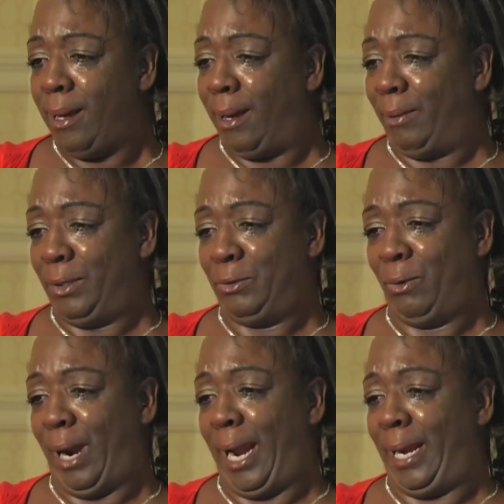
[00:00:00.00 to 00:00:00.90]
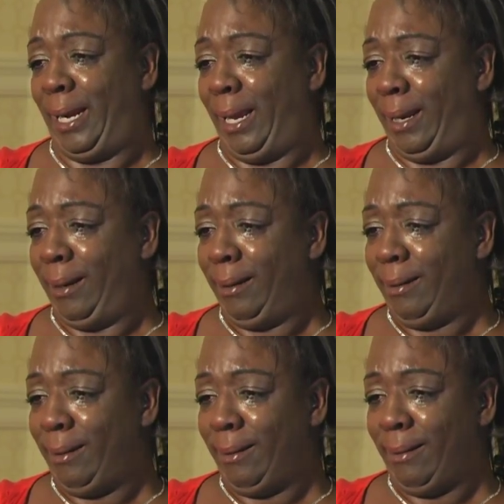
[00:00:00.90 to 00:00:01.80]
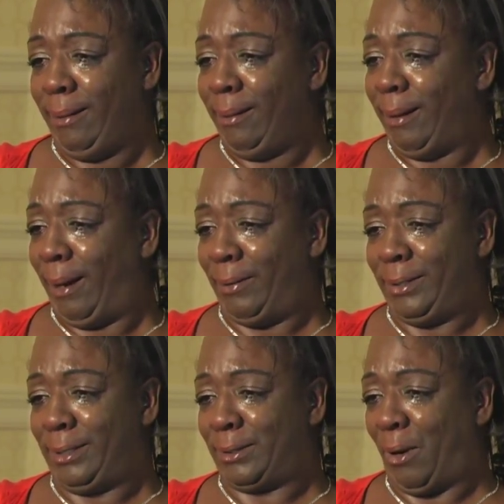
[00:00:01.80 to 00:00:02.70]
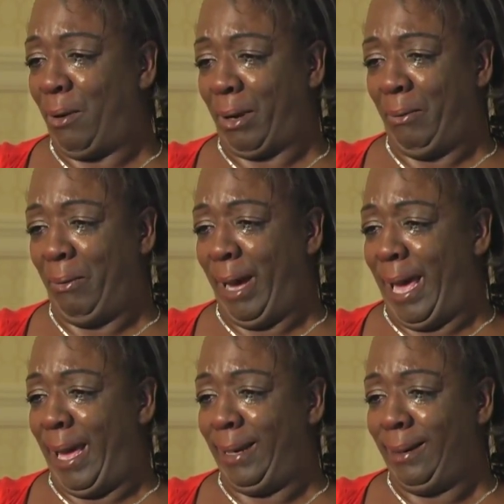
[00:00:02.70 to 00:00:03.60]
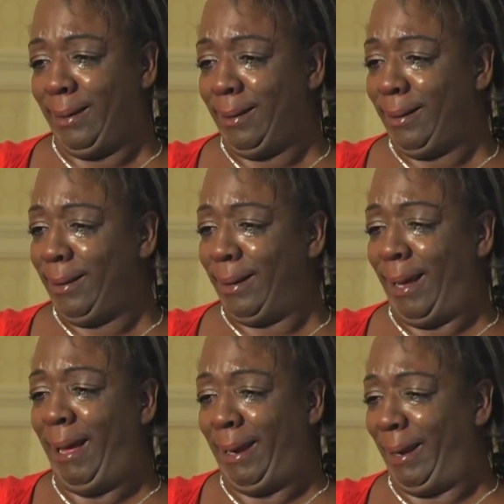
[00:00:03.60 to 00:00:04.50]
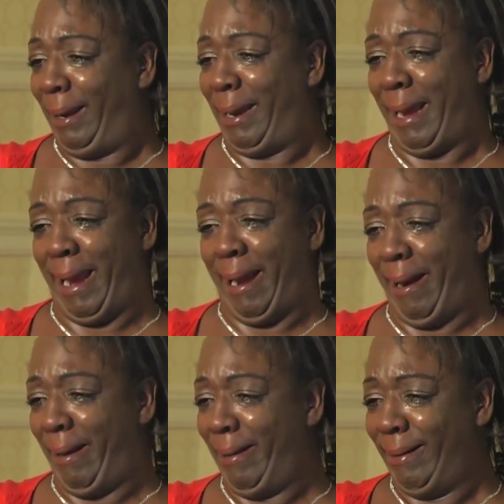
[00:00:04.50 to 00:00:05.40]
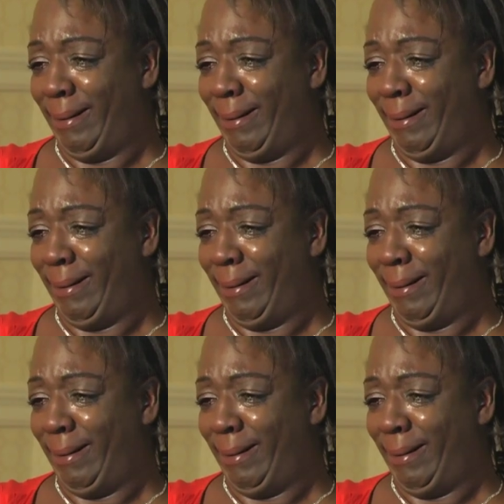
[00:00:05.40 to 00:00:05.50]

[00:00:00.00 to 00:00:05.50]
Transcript: It was raining. I was soaking wet. I didn't care.